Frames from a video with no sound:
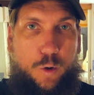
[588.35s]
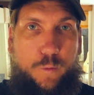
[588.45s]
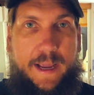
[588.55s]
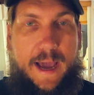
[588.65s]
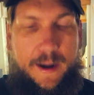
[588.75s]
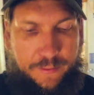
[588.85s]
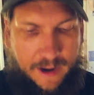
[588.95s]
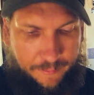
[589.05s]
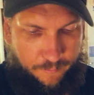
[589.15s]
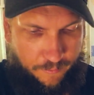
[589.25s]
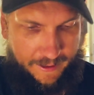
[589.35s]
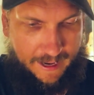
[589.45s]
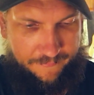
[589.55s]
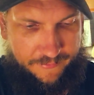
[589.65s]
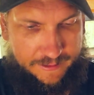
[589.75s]
We had a problem where we
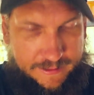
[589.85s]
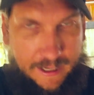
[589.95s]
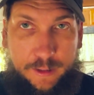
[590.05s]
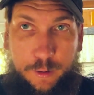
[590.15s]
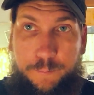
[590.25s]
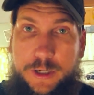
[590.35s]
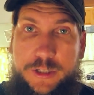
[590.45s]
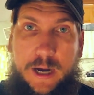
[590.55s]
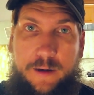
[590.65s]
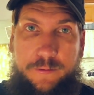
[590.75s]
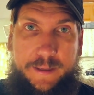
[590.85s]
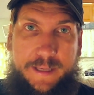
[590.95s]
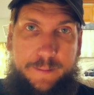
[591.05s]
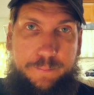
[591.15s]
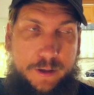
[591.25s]
have this little bookshelf and we
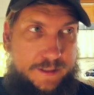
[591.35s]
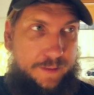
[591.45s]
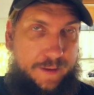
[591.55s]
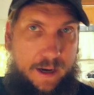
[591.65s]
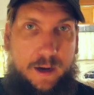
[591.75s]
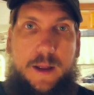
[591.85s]
keep books in there.